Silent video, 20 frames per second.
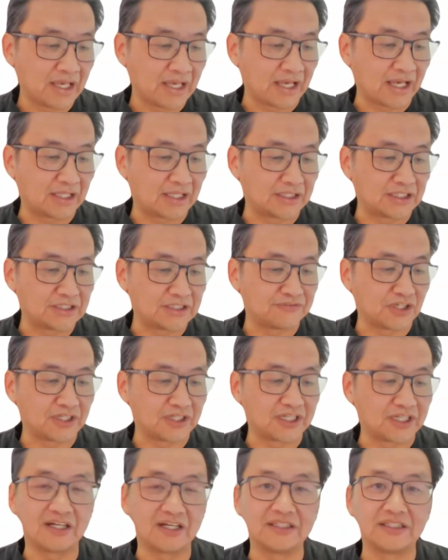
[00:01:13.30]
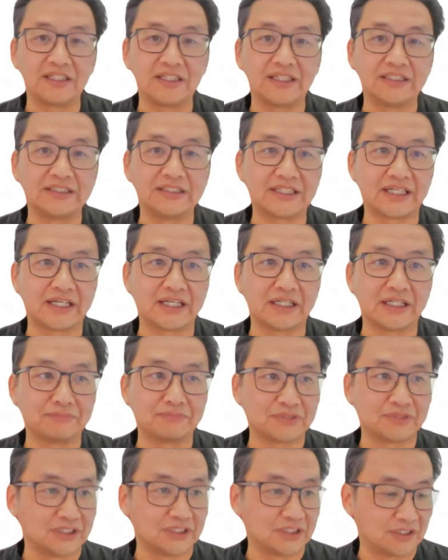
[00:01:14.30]
And he's very kindly taken
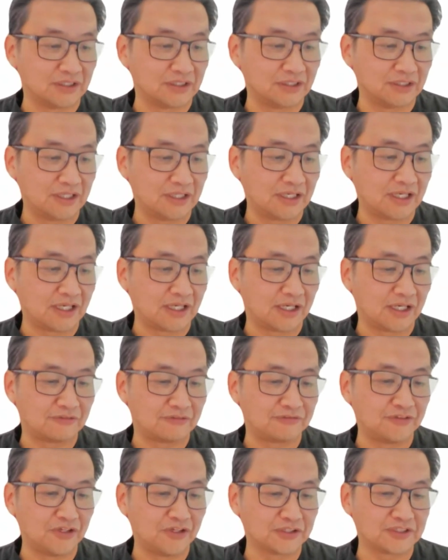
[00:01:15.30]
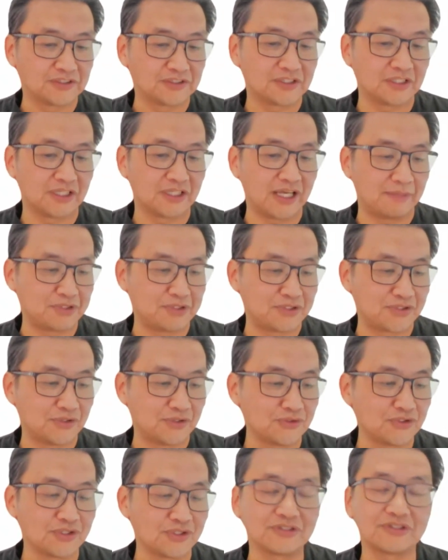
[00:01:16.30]
up the first
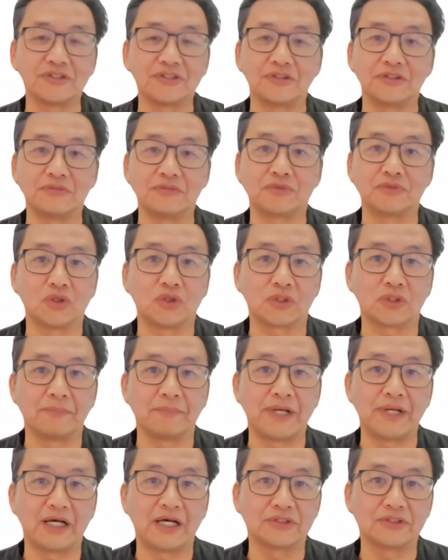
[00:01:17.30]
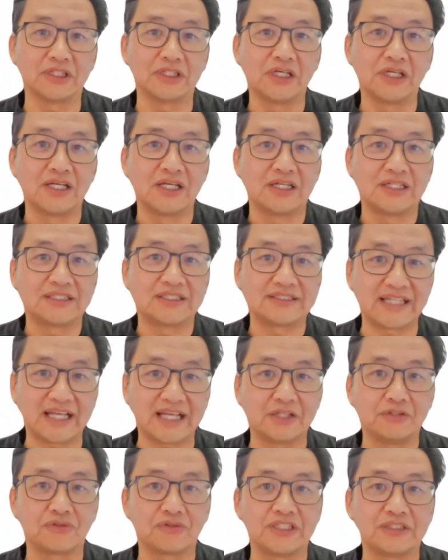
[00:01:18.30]
episode to talk about
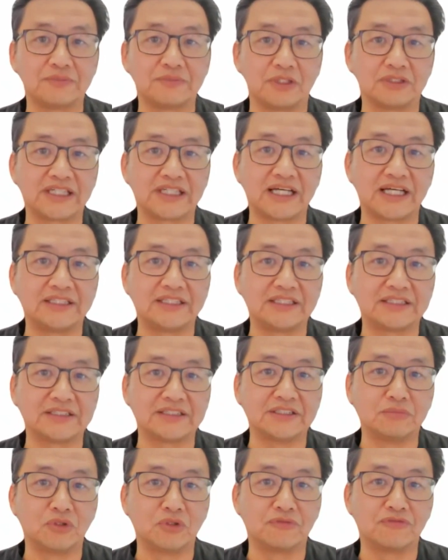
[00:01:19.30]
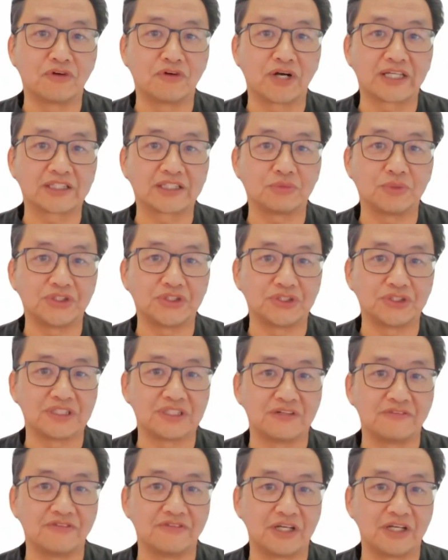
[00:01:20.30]
secondary spontaneous pneumothorax, which is
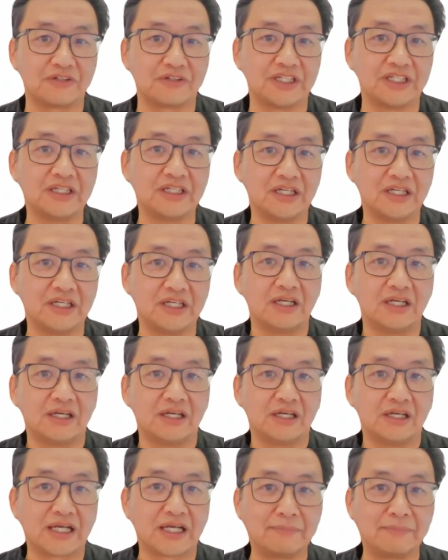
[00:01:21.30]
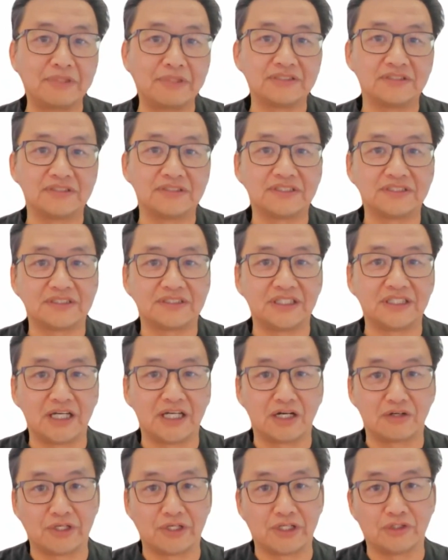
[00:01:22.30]
a very common
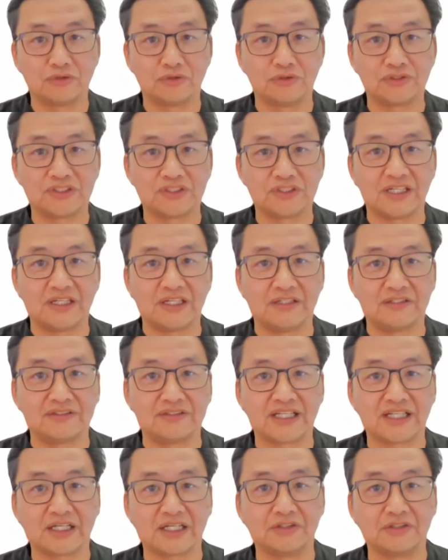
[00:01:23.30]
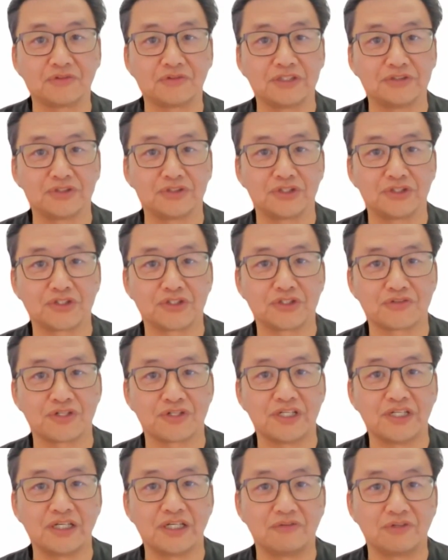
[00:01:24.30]
scenarios in secondary and
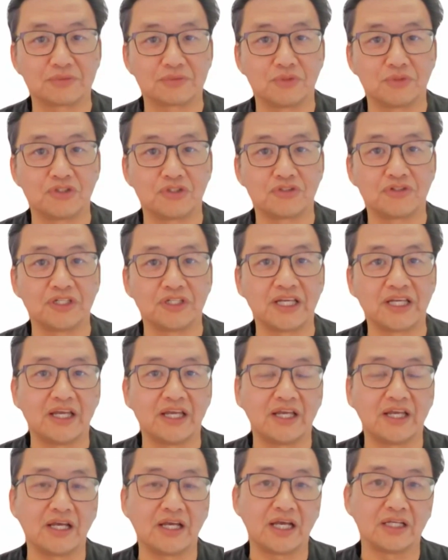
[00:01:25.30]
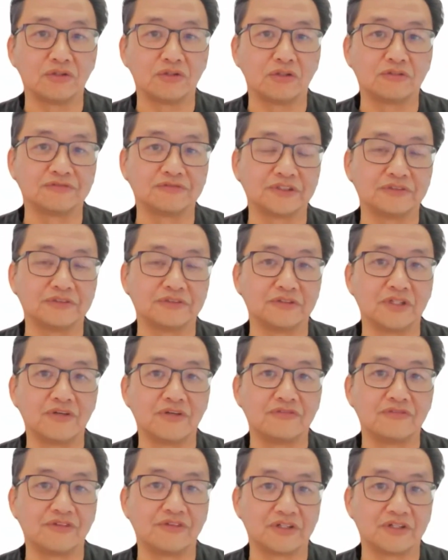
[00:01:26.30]
tertiary respiratory care and often
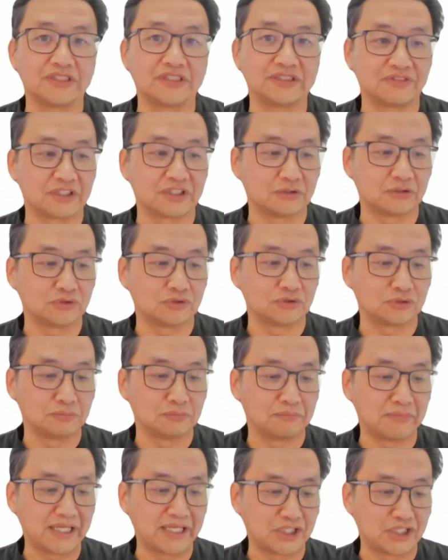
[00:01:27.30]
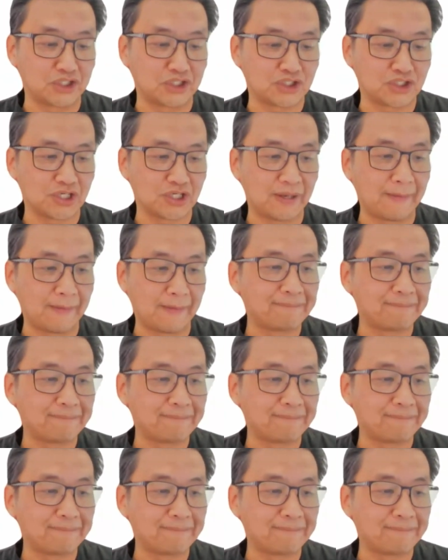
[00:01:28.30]
very difficult to manage.